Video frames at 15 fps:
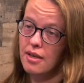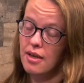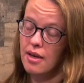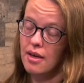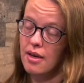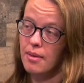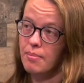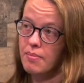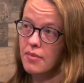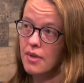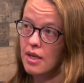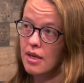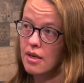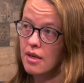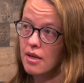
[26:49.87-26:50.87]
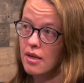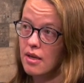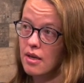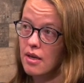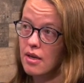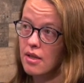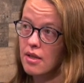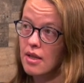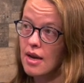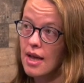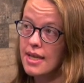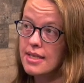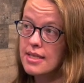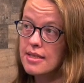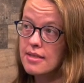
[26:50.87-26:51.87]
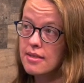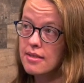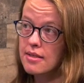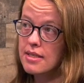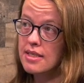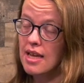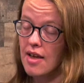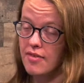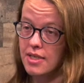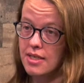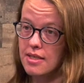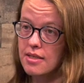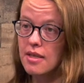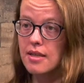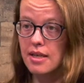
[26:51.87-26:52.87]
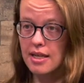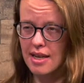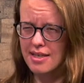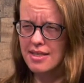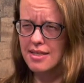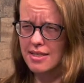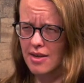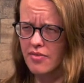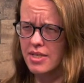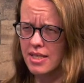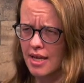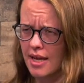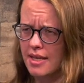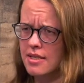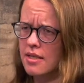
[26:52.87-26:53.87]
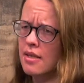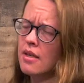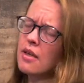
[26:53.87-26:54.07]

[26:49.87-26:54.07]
In the 1970s, I think in 1978,